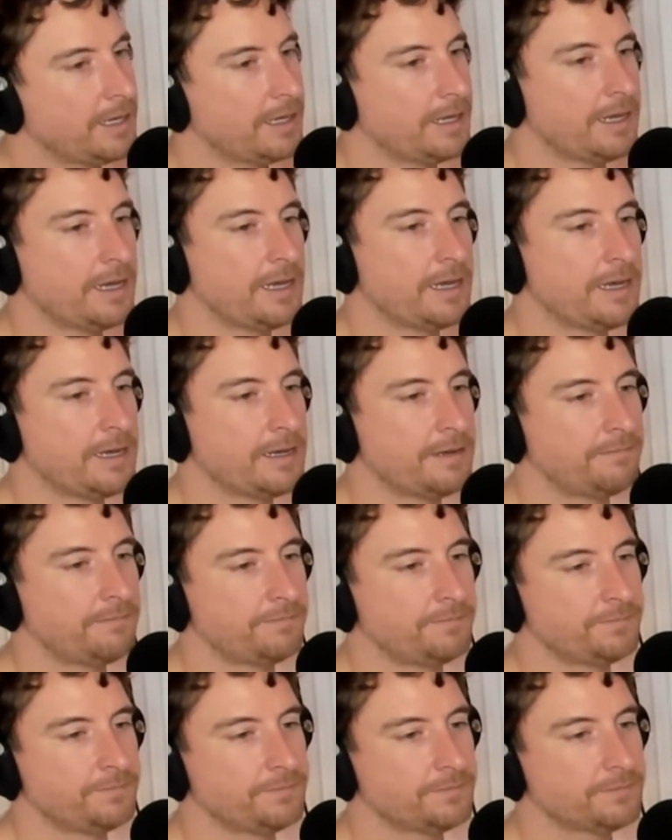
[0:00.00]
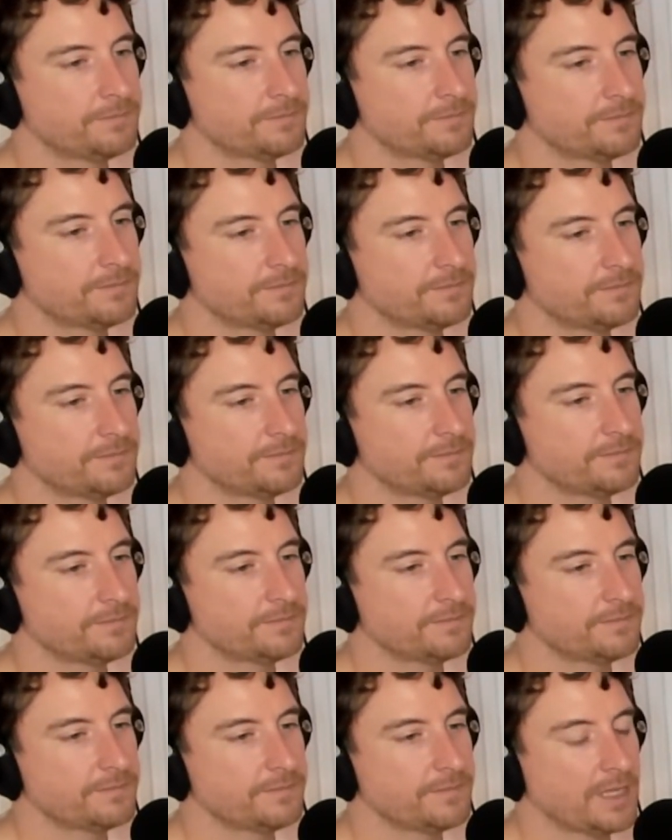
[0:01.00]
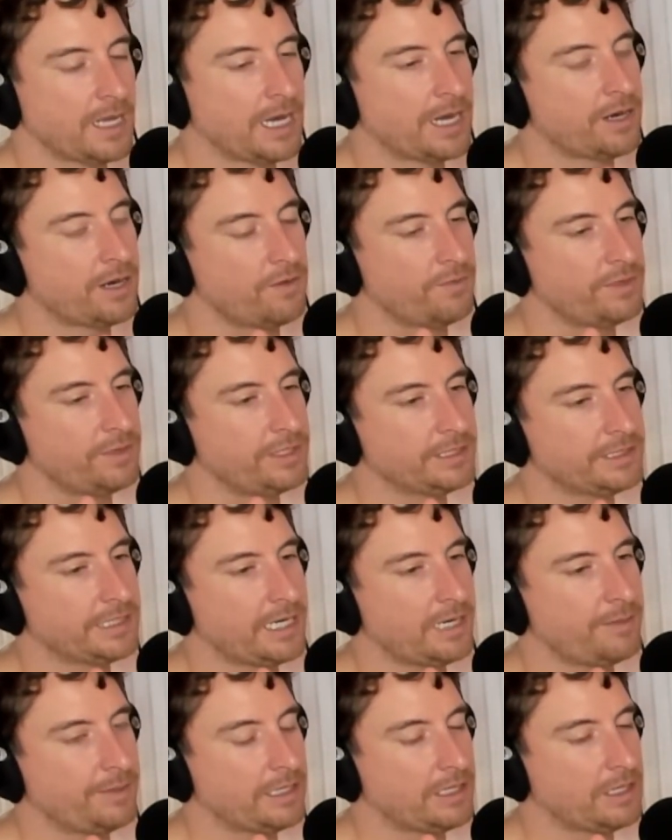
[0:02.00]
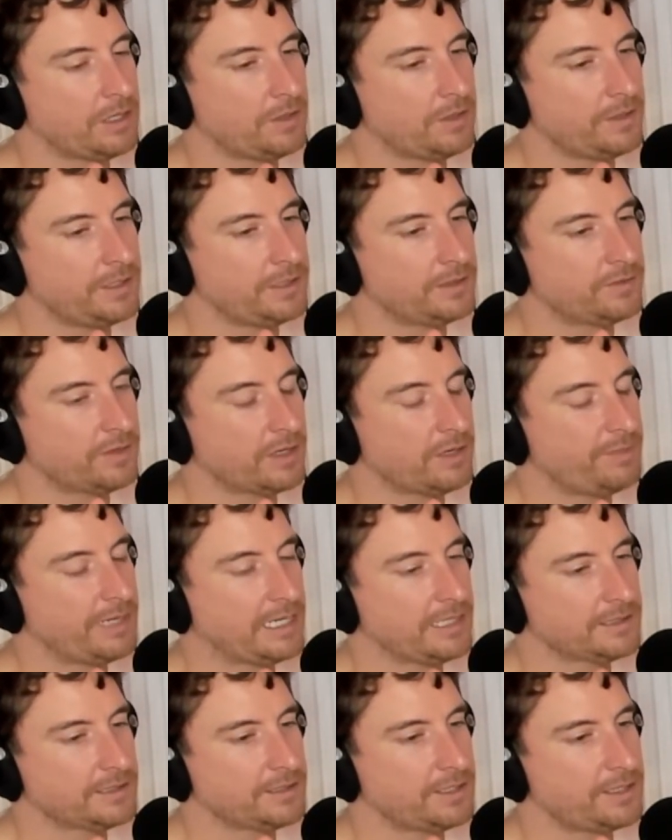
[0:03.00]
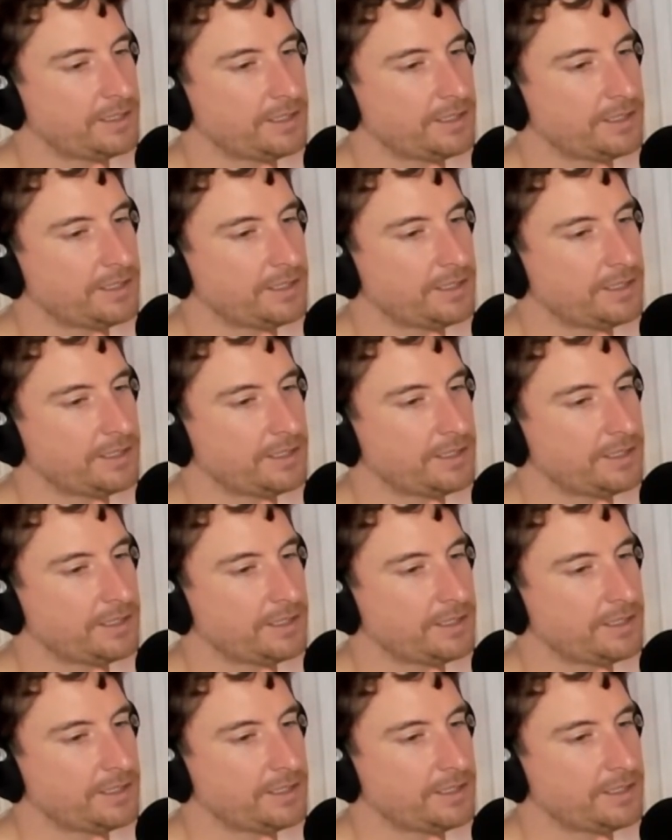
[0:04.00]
Like I don't know where you stand about the whole Israel-Palestine